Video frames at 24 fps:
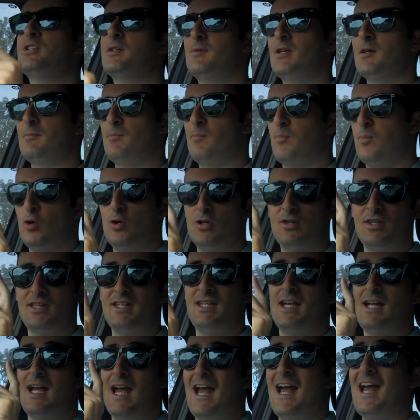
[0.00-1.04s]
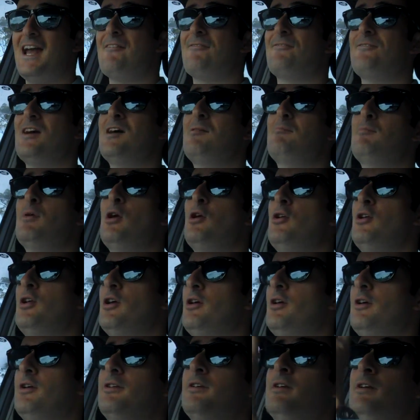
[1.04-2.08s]
I'm going to put the FM mode
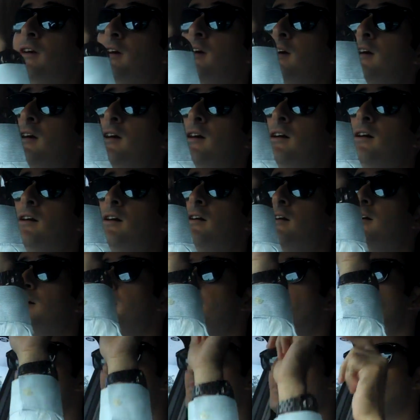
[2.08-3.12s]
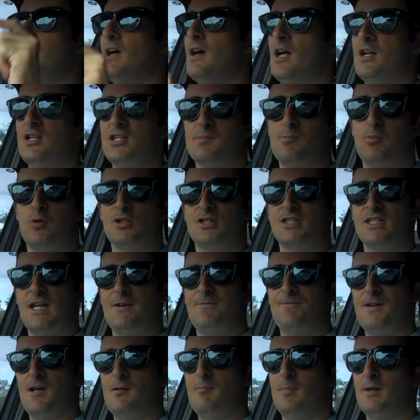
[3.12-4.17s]
on. Just push the
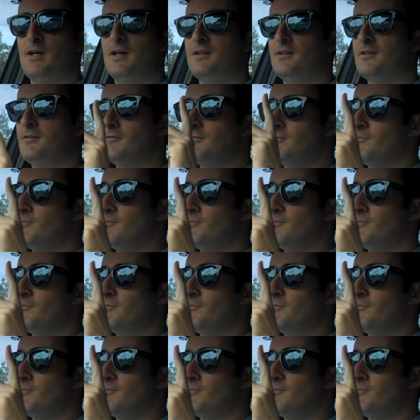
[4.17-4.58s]
FM button.